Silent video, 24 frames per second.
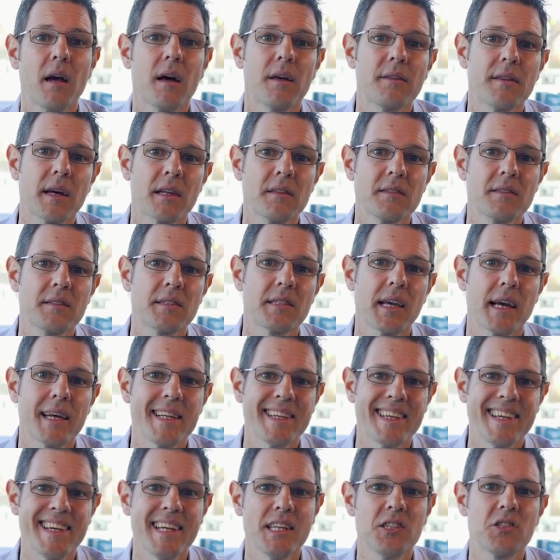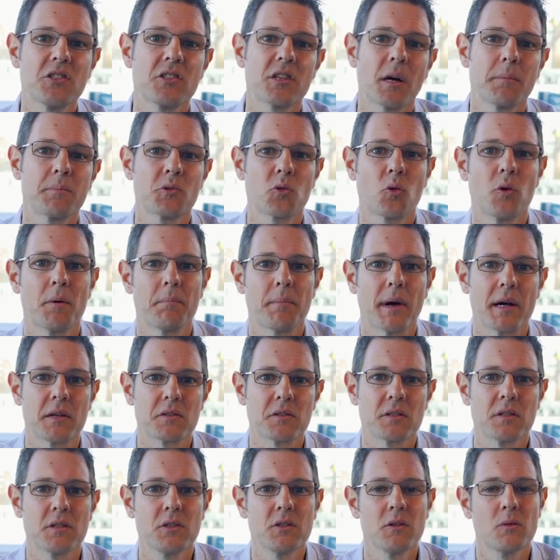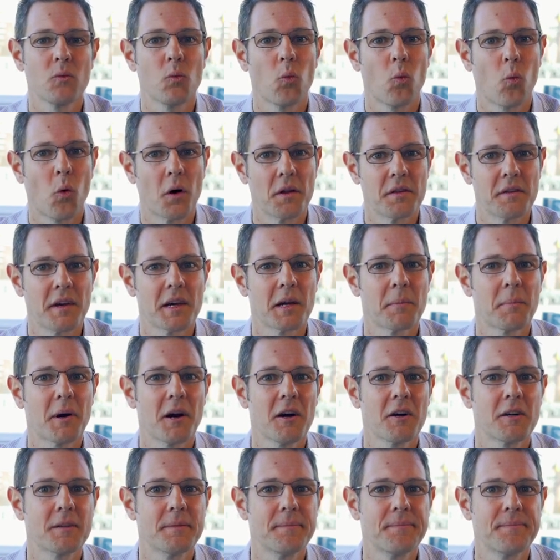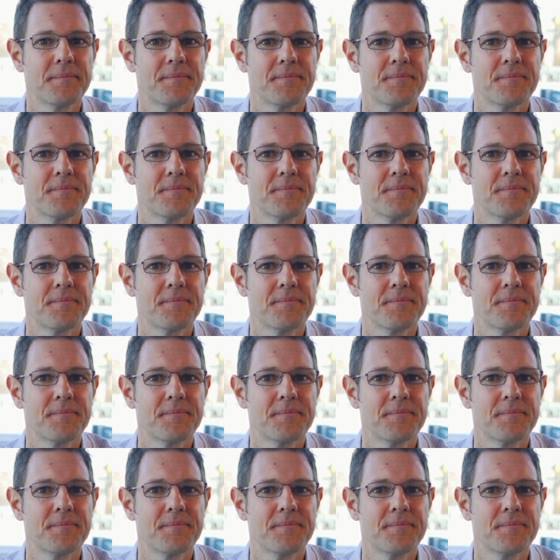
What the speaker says: Then send each subsequent message 1 day apart.